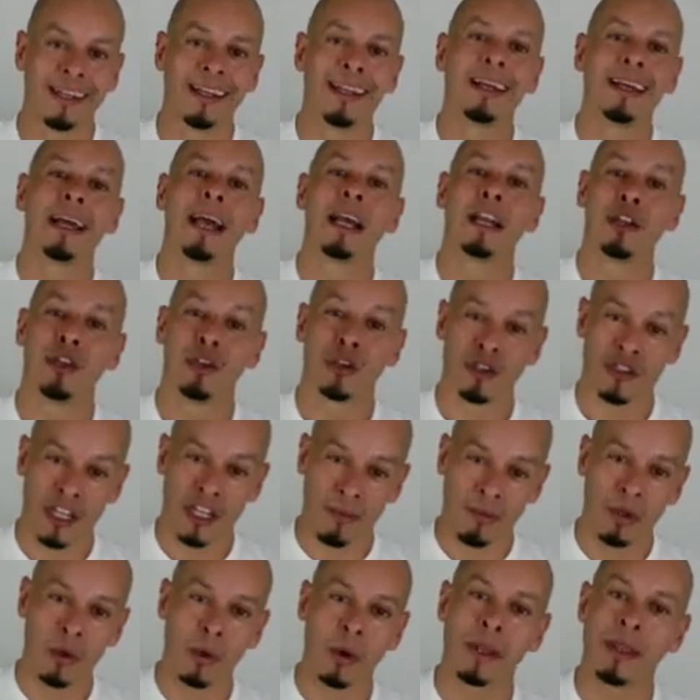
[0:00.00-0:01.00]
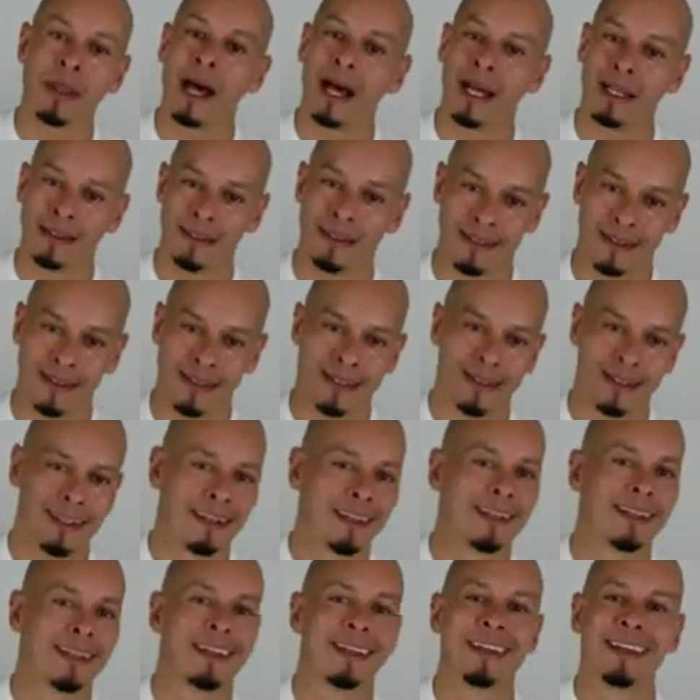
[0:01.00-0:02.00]
And you just keep doing that.
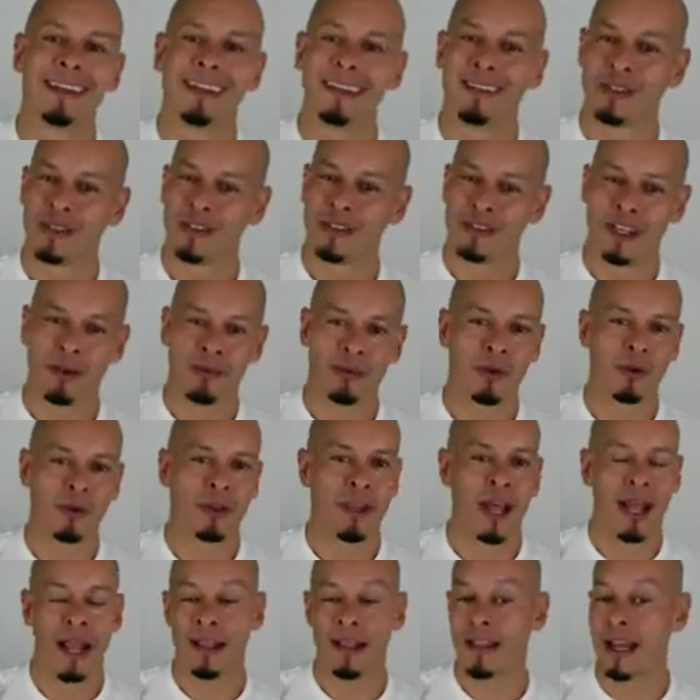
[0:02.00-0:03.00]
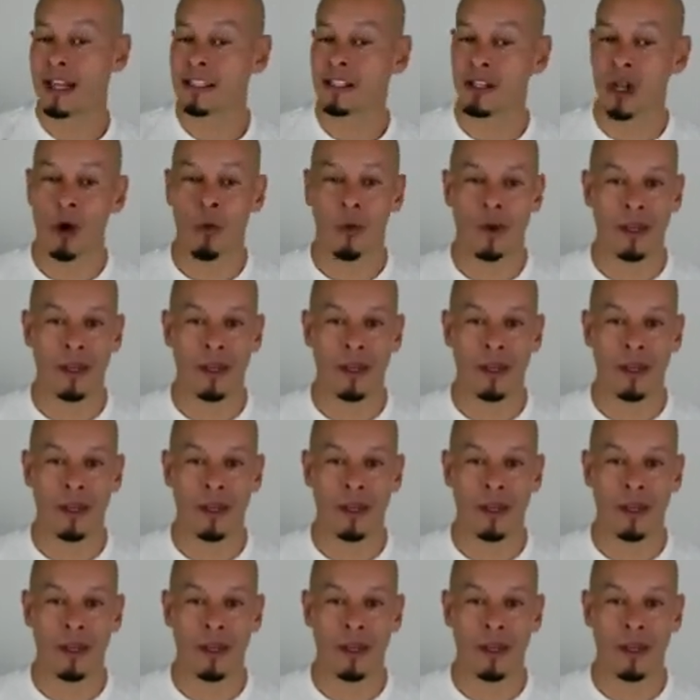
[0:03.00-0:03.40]
Just keep doing that. And that's all we